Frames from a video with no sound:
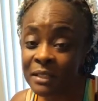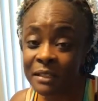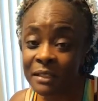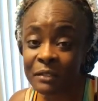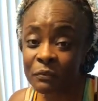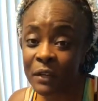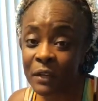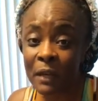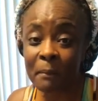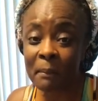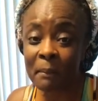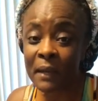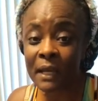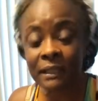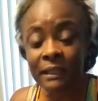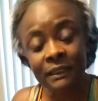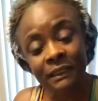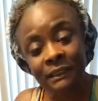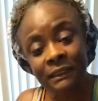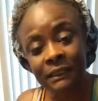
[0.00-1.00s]
this fan
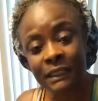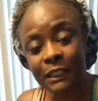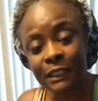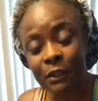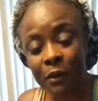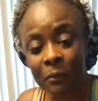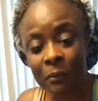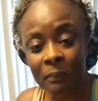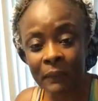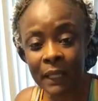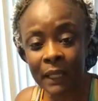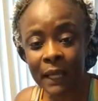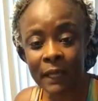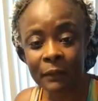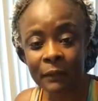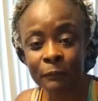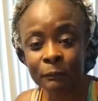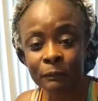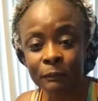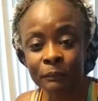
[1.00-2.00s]
page because they don't
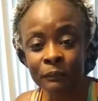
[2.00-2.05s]
play.